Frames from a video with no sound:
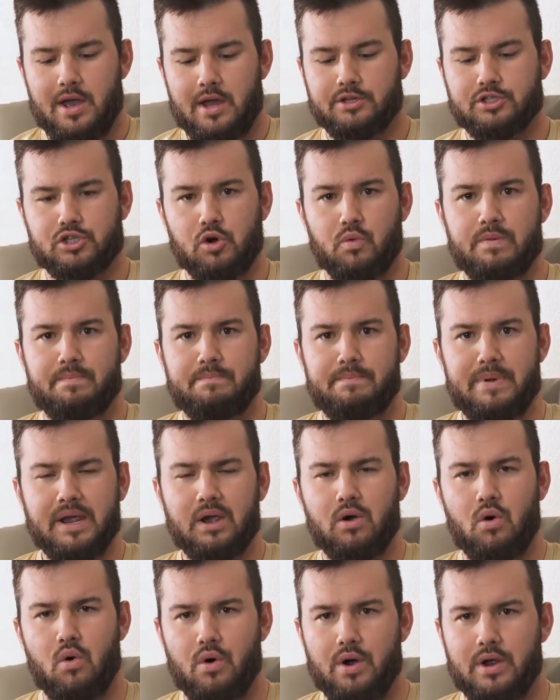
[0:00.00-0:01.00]
And so with
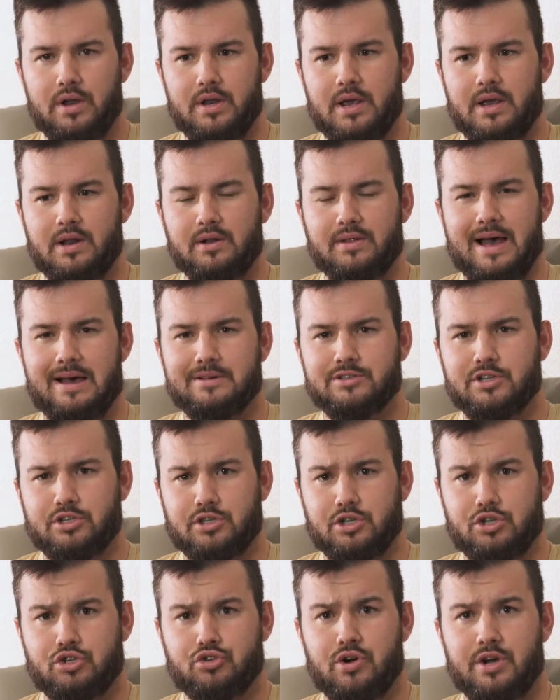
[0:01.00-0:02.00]
Bitcoin, it allows
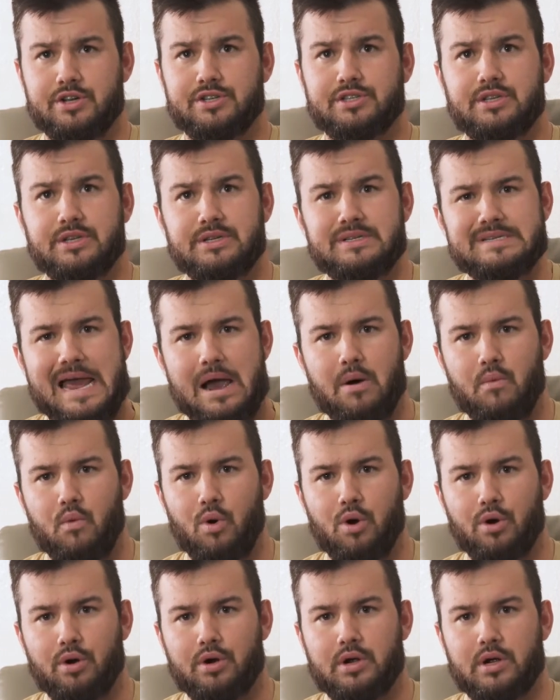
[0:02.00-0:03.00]
us to trust the
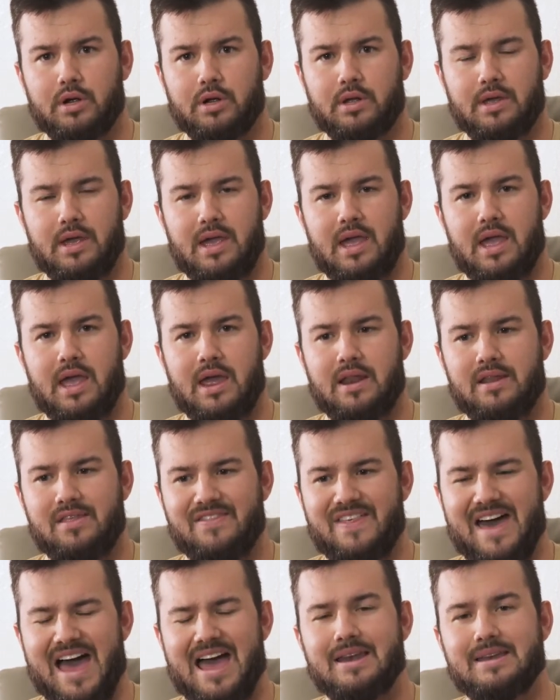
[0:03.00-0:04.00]
network.
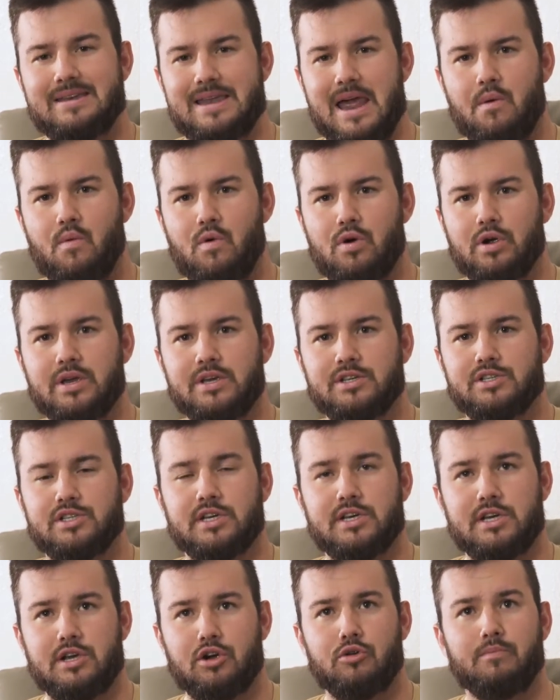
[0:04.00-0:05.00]
And that network is
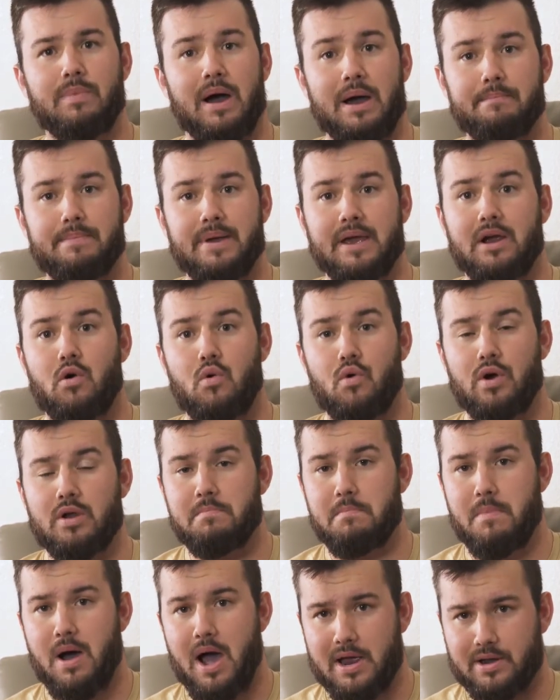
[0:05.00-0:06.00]
secured by
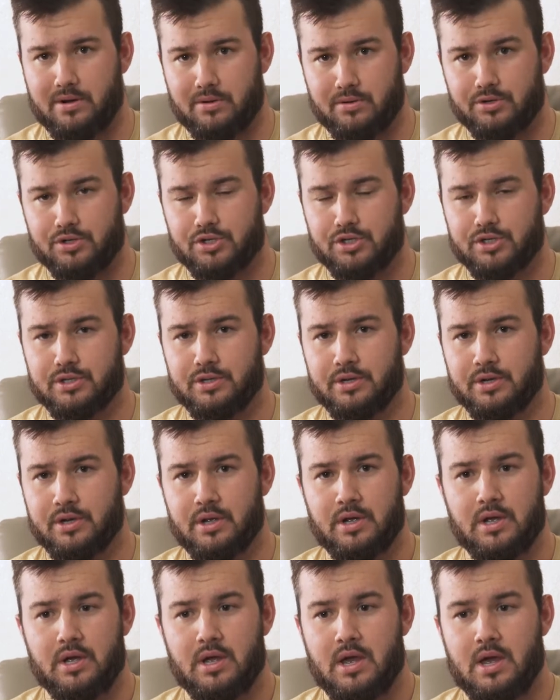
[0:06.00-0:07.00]
Bitcoin miners.
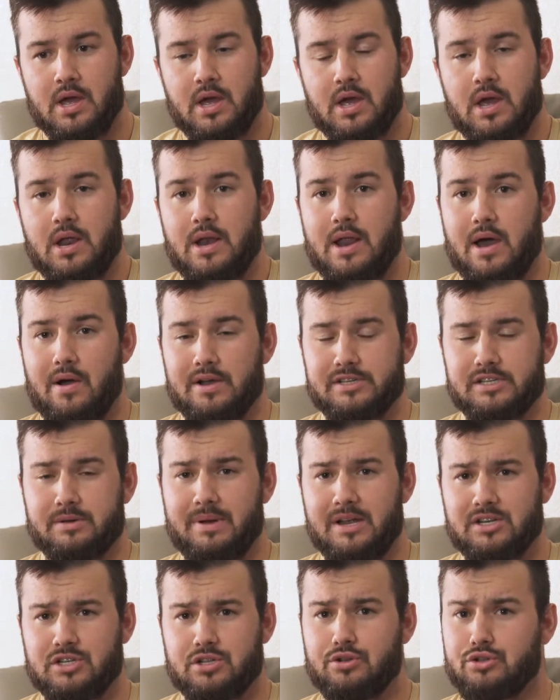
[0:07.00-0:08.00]
Now, as I
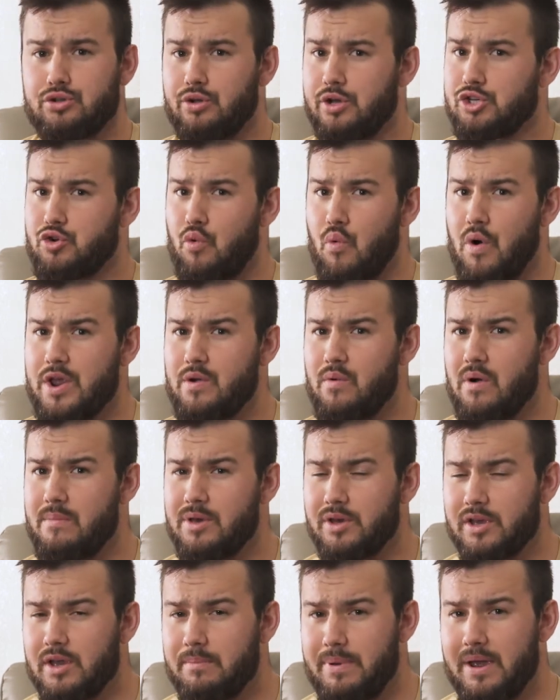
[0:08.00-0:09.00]
mentioned, there's only 21
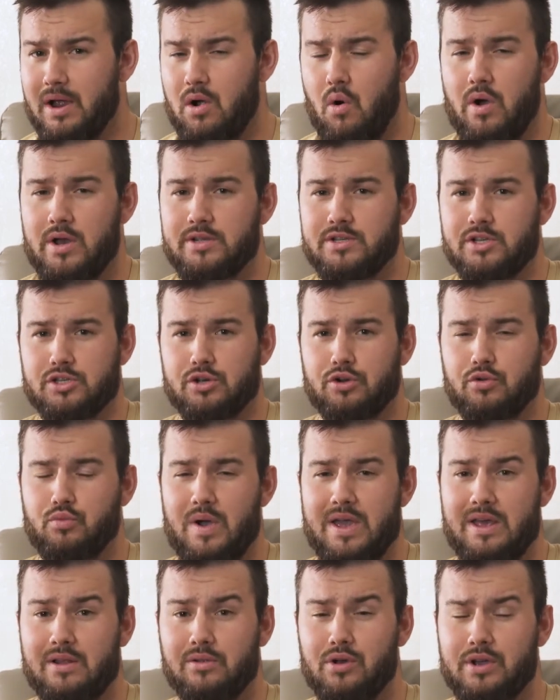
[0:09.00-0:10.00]
million Bitcoins. And so the
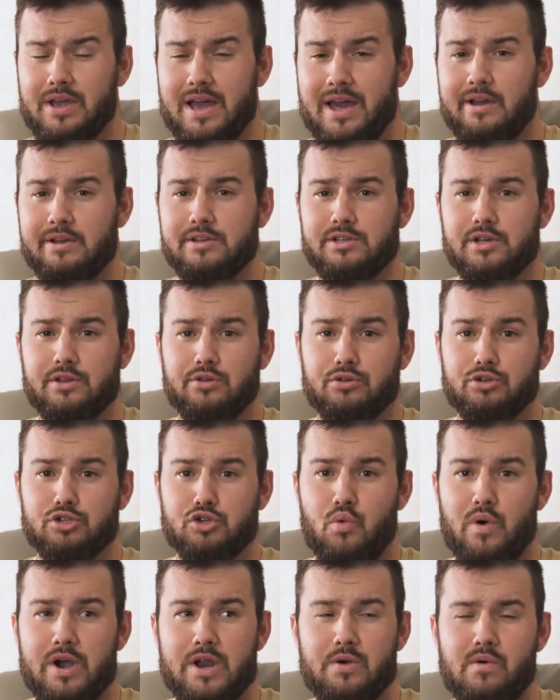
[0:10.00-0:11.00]
way to look at it is that there's
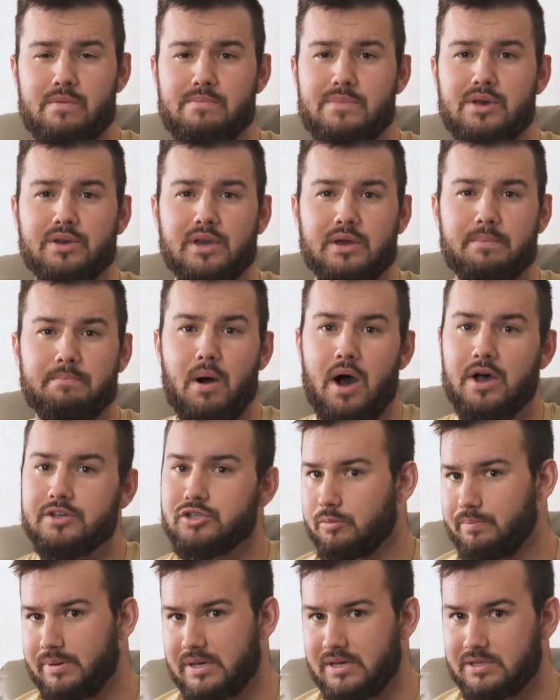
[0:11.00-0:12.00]
21 million
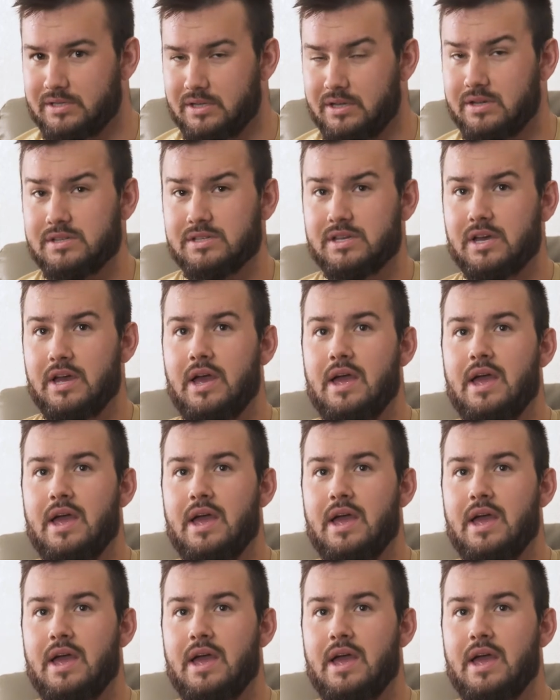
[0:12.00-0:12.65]
puzzle pieces.